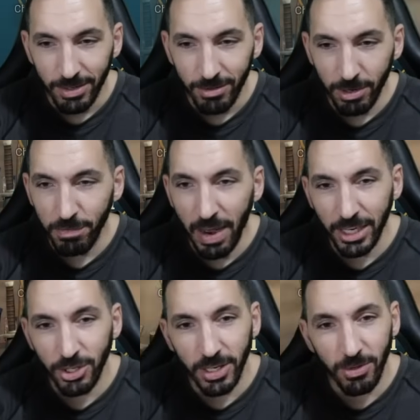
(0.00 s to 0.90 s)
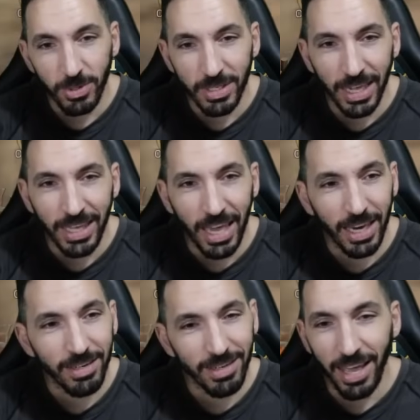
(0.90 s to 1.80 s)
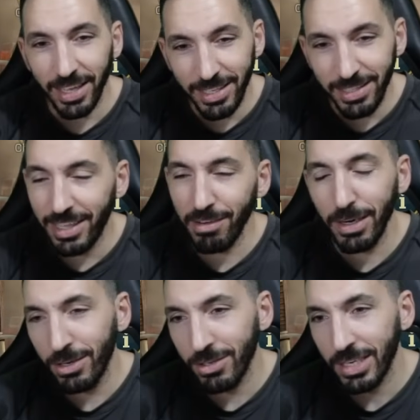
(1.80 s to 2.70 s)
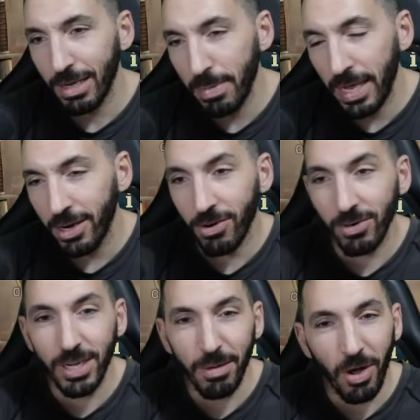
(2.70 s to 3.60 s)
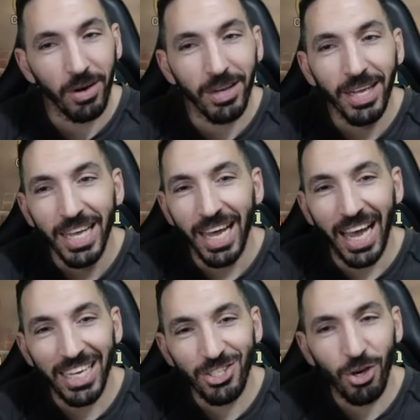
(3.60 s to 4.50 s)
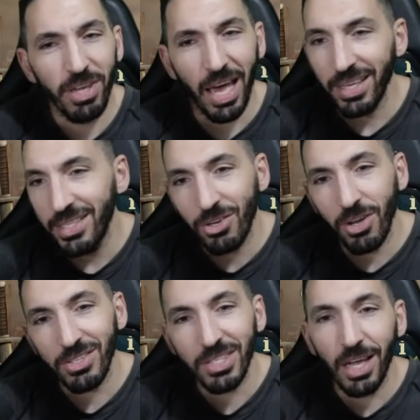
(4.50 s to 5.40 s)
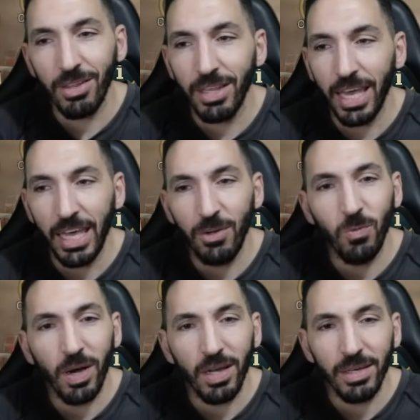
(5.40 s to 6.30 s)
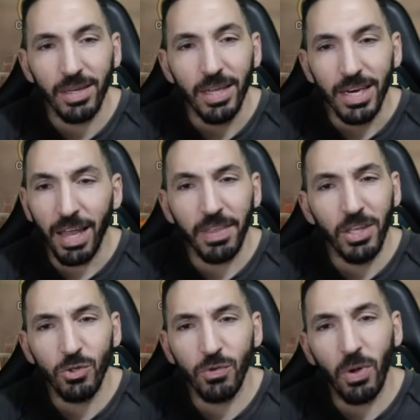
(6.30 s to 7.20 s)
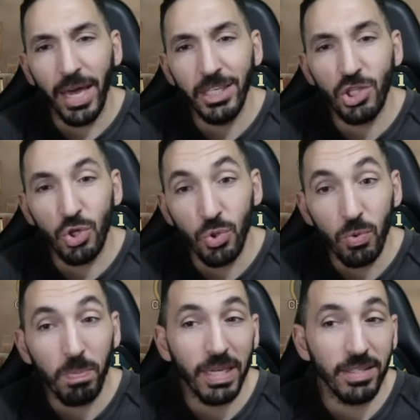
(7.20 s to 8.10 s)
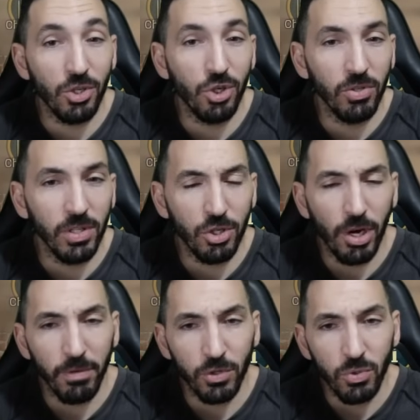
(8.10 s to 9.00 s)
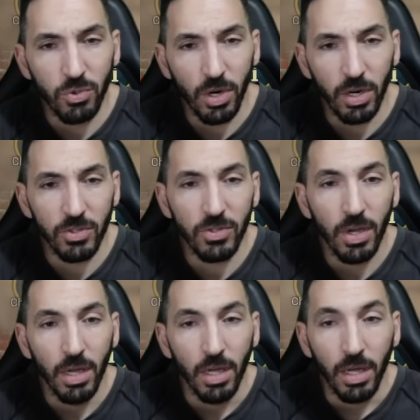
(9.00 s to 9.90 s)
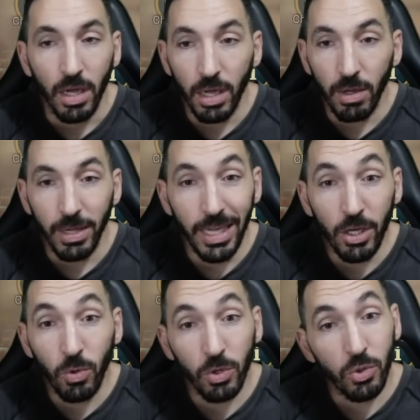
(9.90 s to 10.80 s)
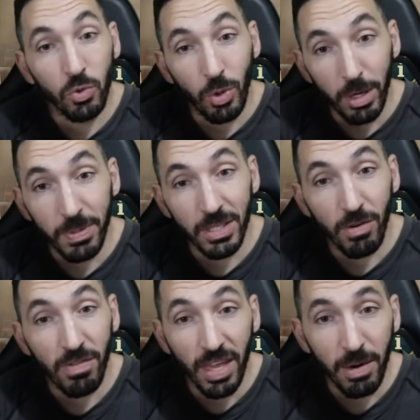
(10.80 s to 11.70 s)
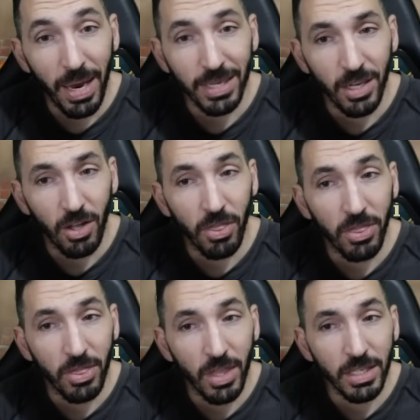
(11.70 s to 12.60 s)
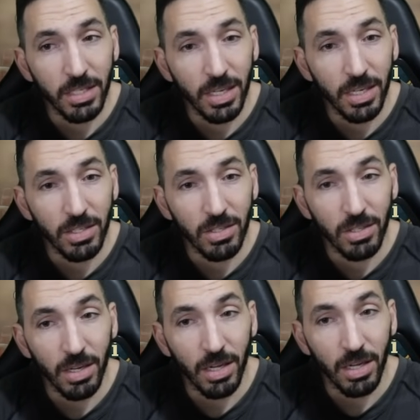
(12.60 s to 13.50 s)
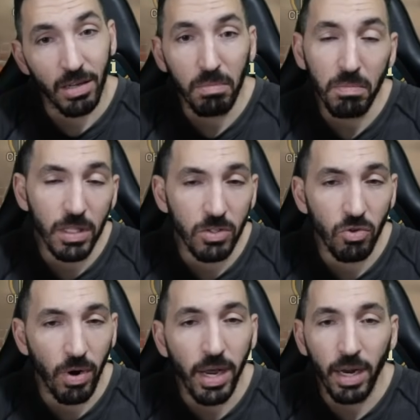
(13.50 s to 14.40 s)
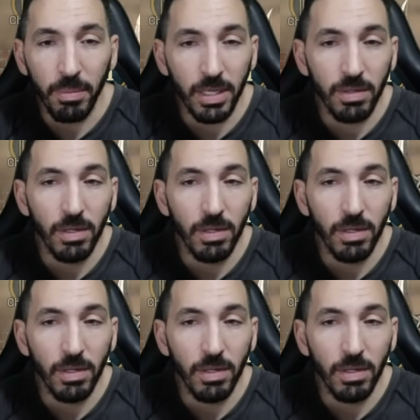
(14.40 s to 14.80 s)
what faction he was again. Yeah, he definitely looks like a Bannerlord, come on. Uh, so yeah, he's got a stun on the A one, nothing useful. A two places a shield in the champion for two turns, uh, equal to twenty percent of their max health. This is um, this is alright. I mean,